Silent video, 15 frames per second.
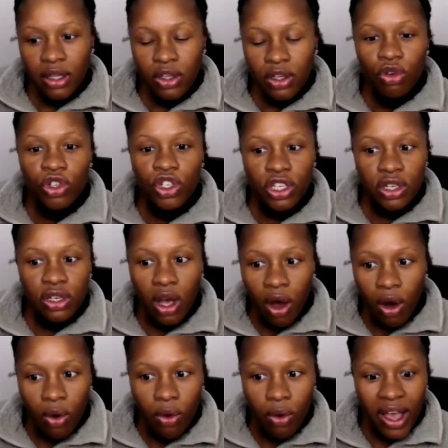You should
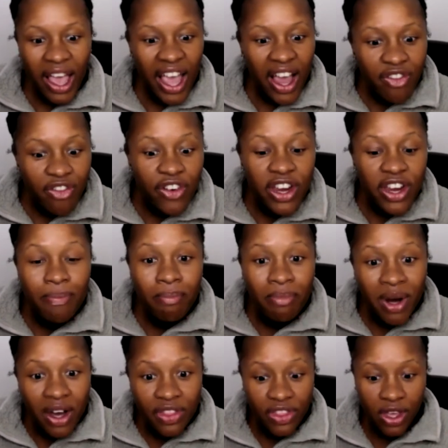know. Every
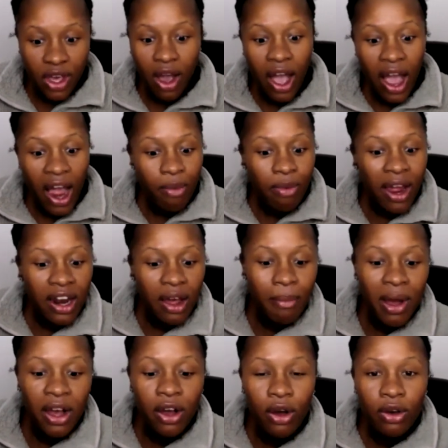month, y'all, I write out
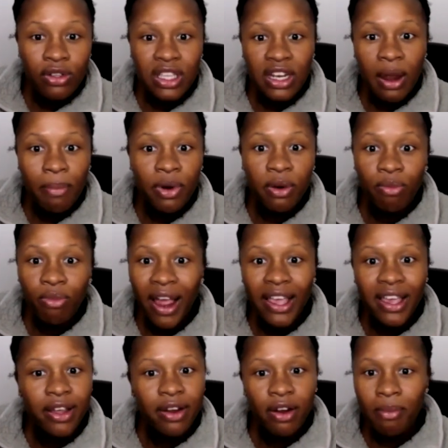my goals and I put them
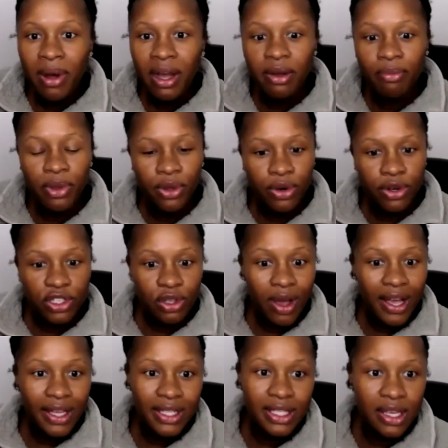right here on my computer so
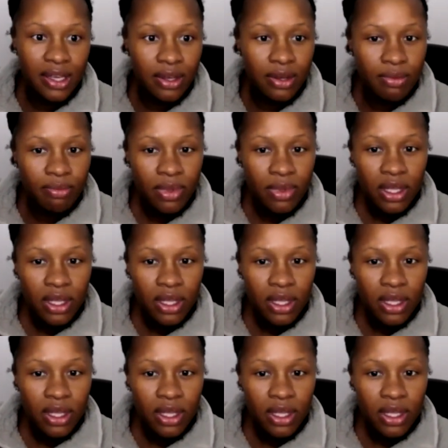I can see them.